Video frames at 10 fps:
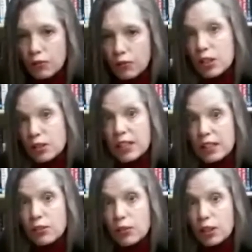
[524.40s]
what
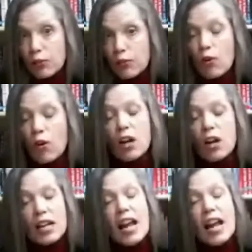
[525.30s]
money is really for,
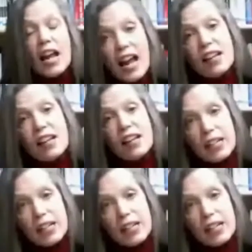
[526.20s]
and made